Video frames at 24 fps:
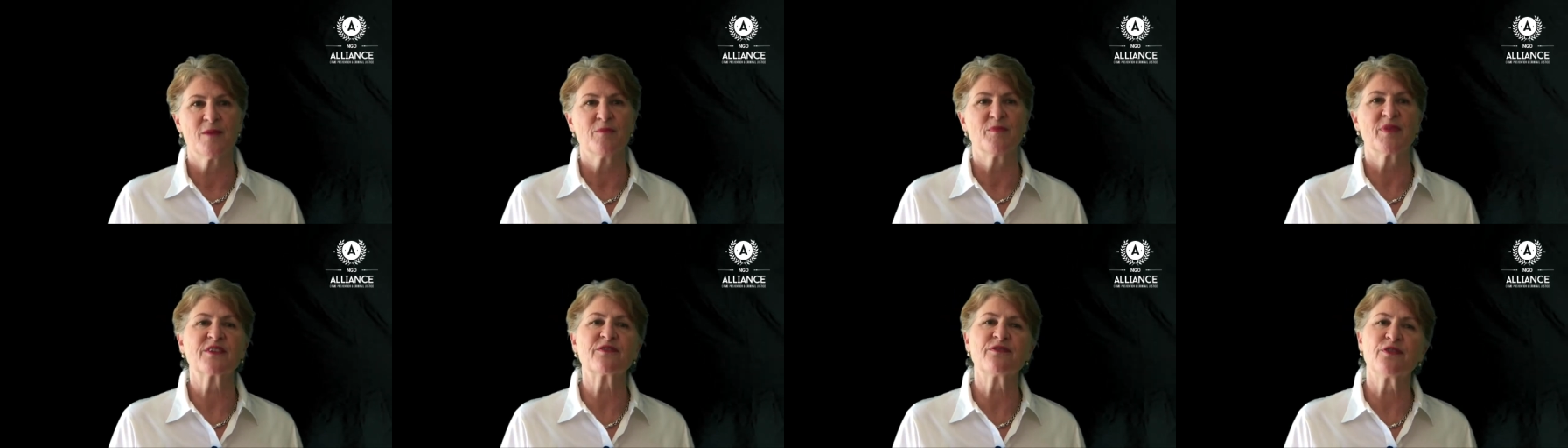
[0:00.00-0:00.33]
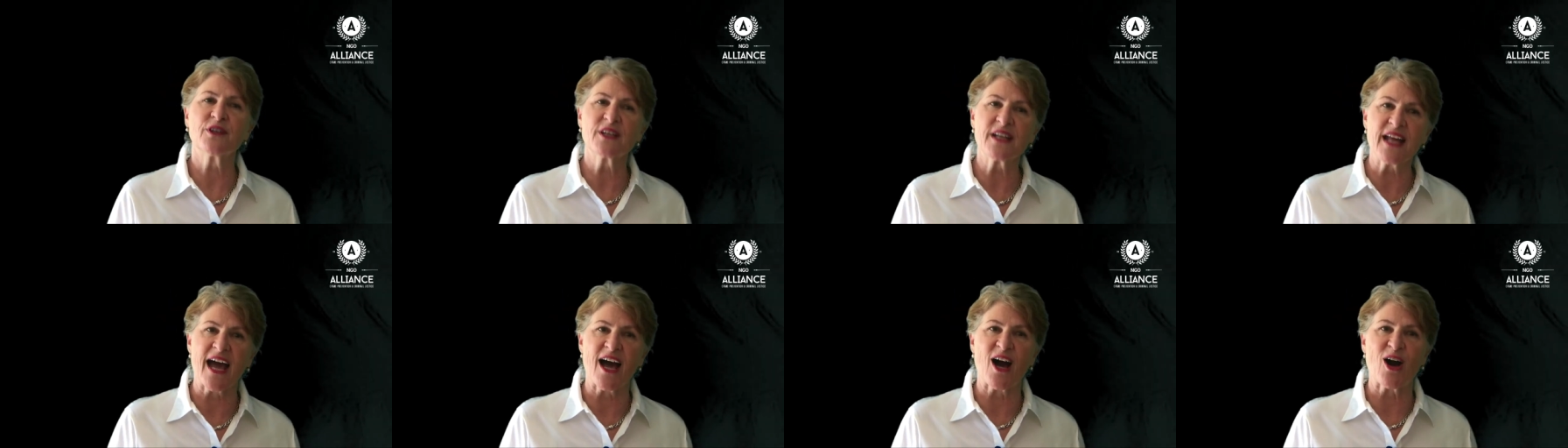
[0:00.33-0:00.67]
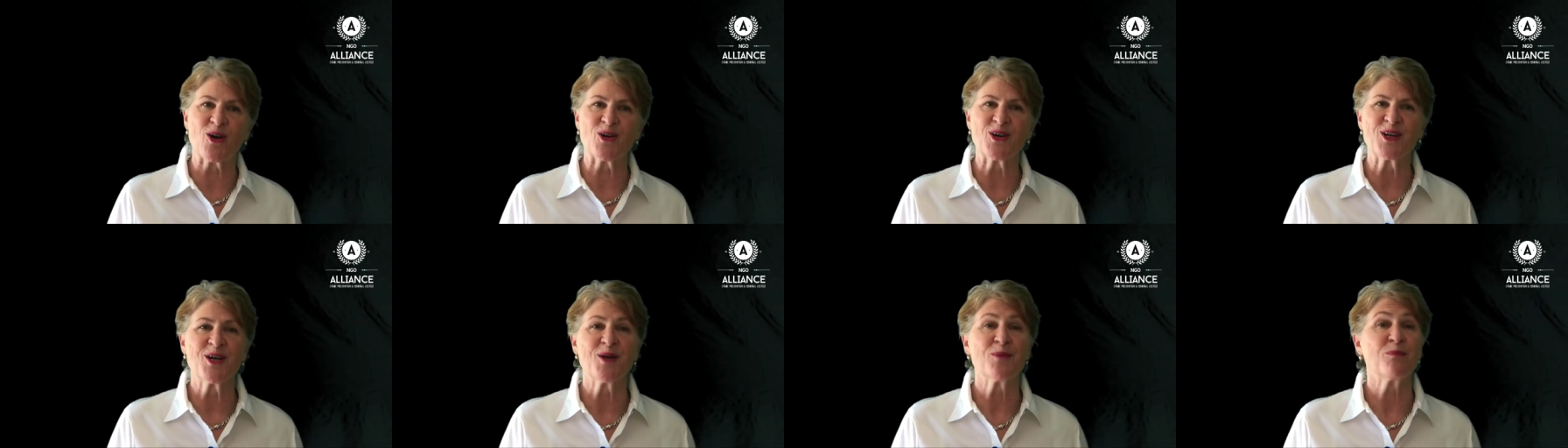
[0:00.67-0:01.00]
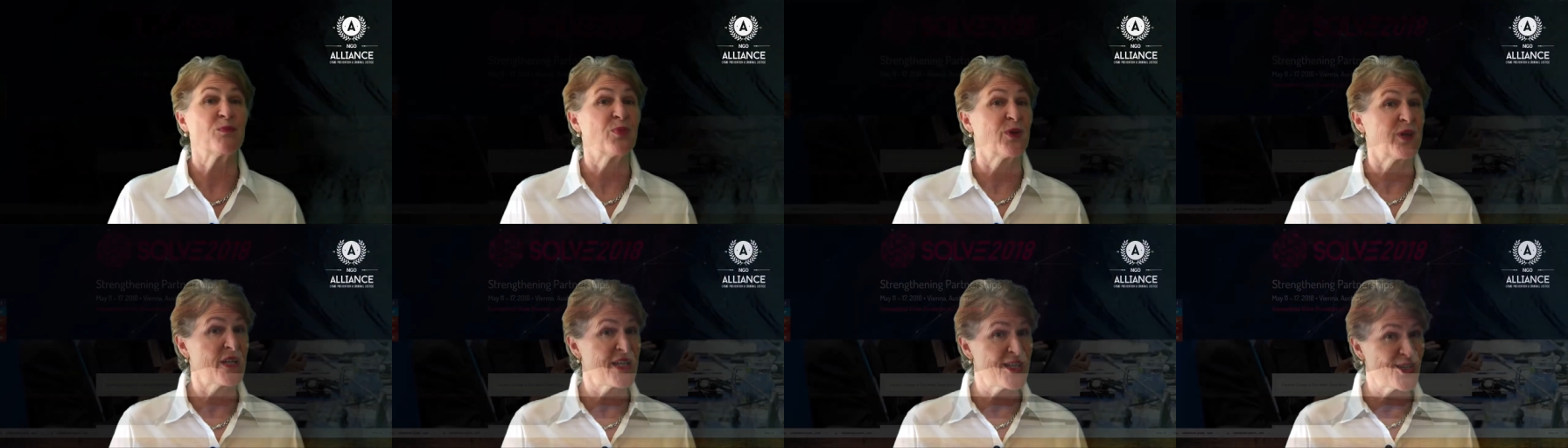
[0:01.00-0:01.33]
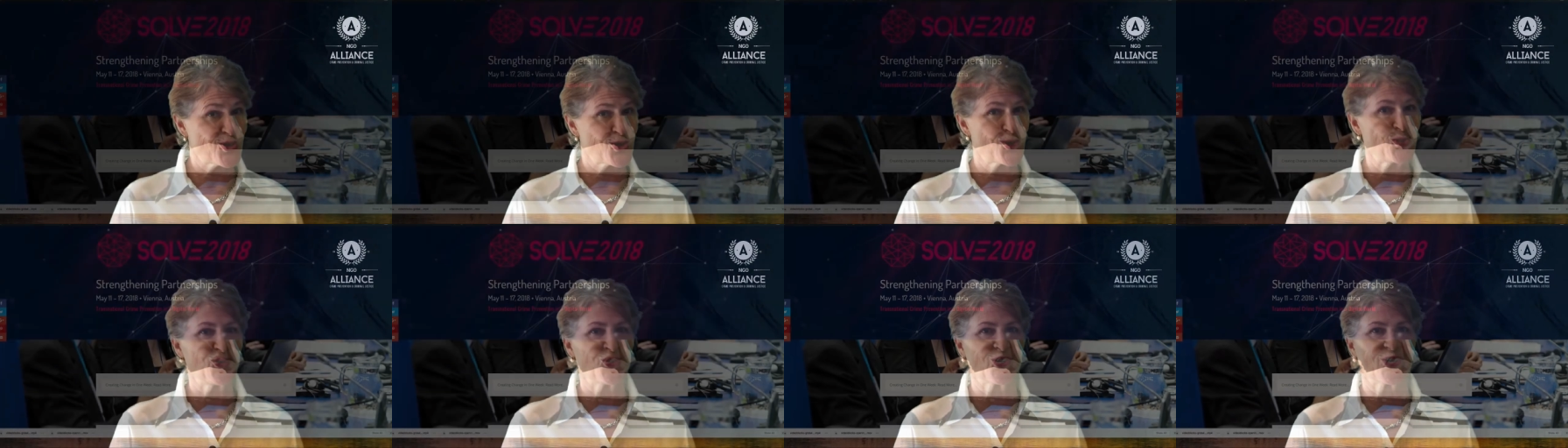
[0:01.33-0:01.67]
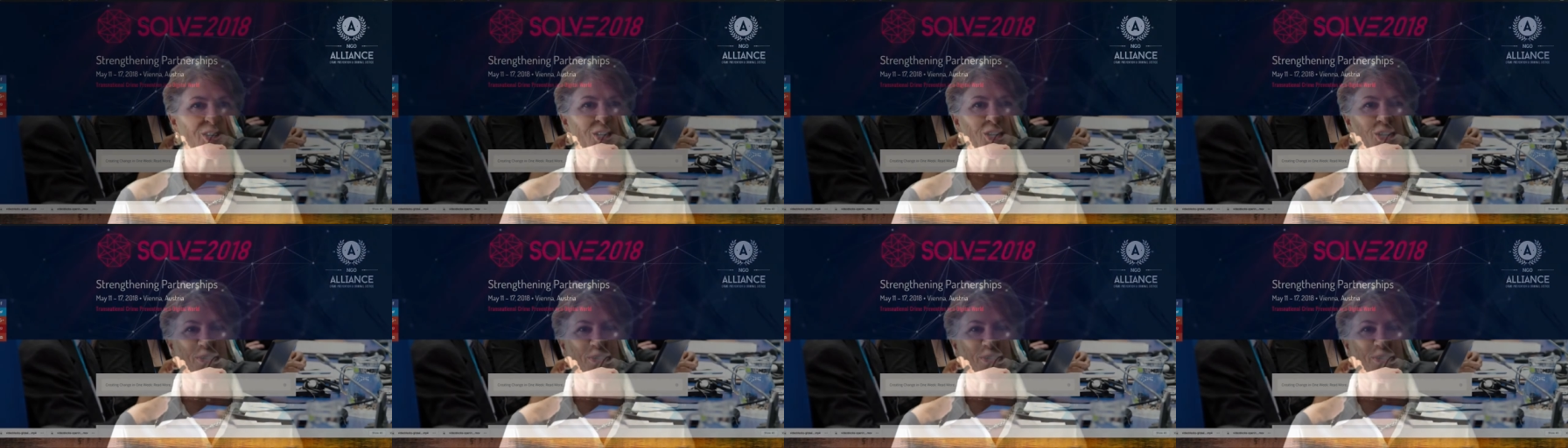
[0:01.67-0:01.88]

But for now, please do look it